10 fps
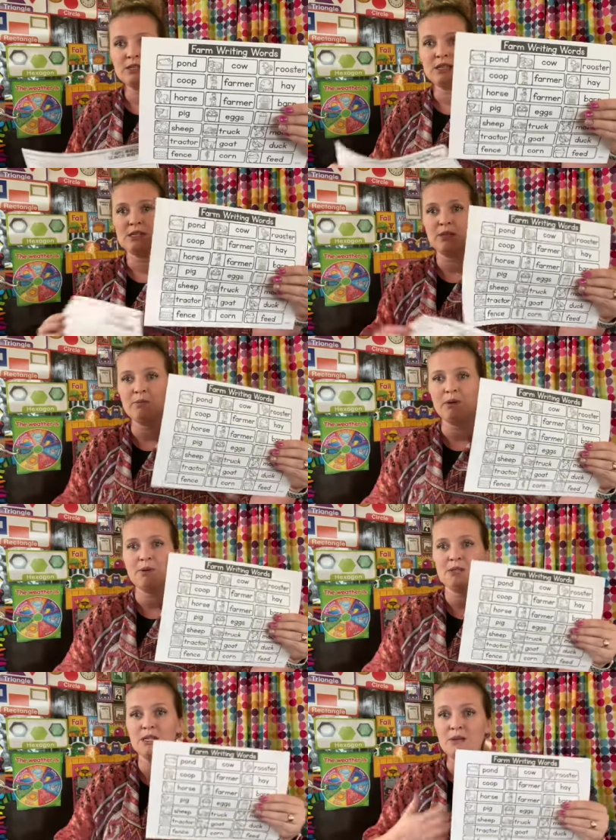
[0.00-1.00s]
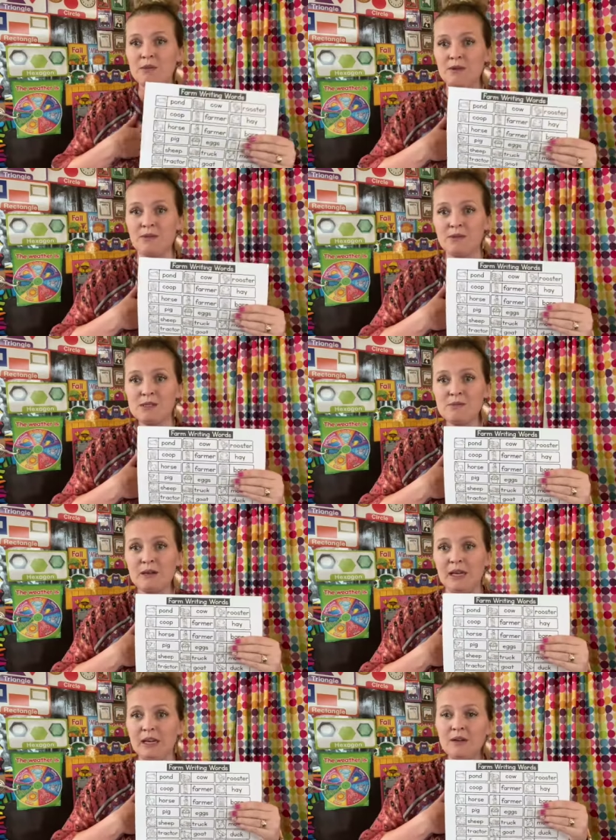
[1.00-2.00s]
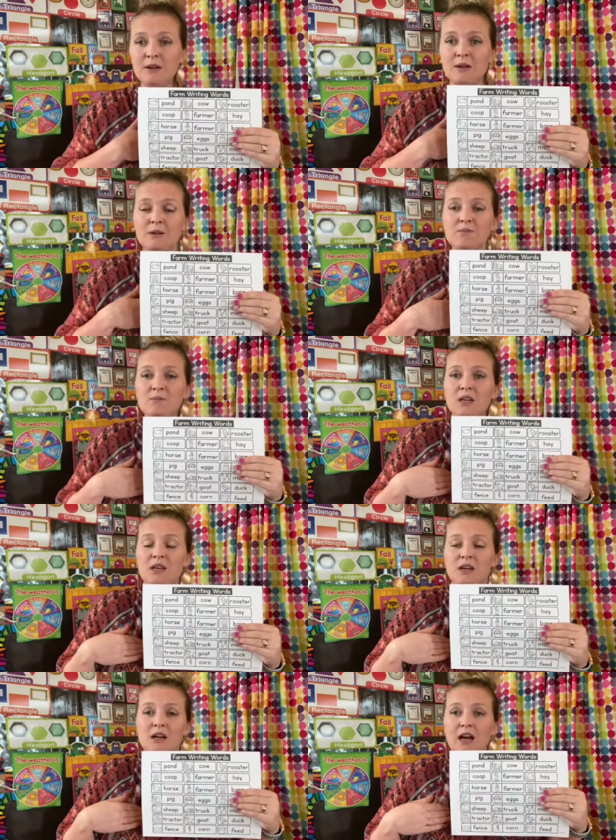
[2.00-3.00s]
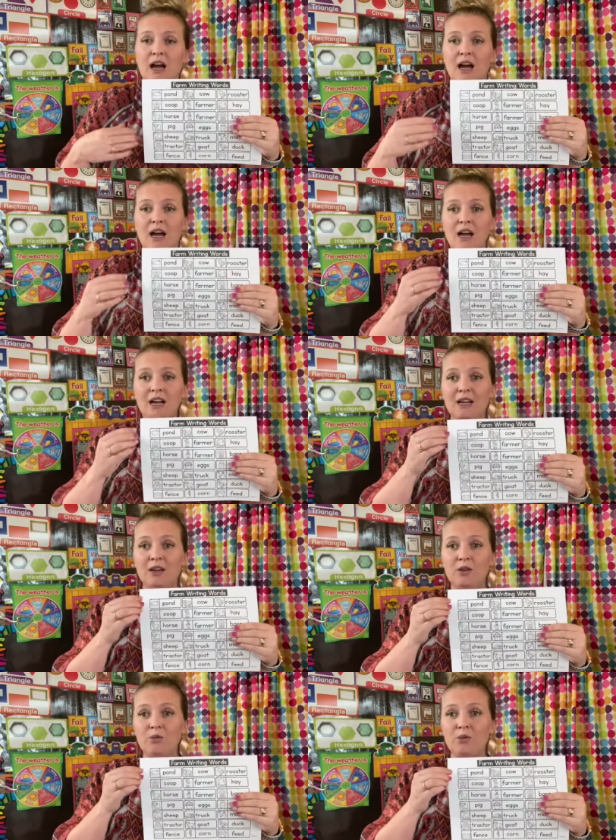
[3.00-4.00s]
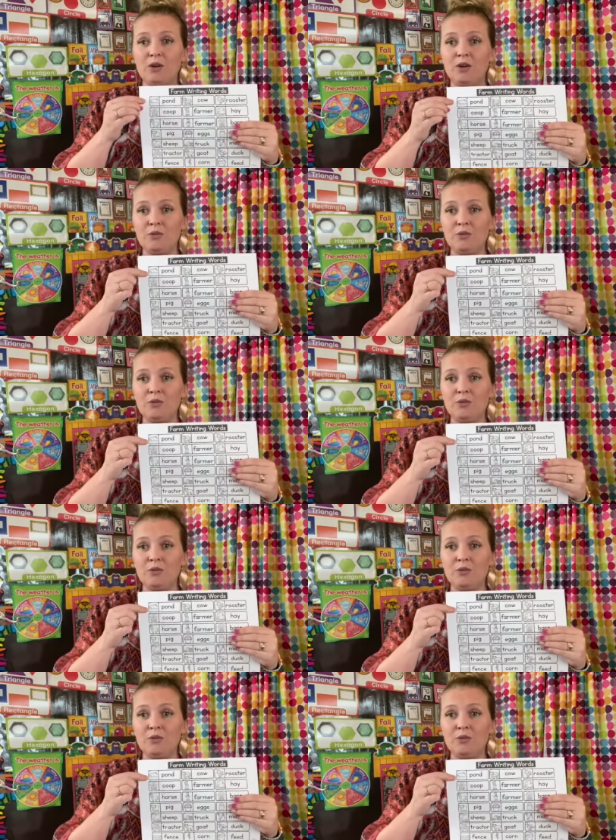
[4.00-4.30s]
these all posted, but if it was me, I would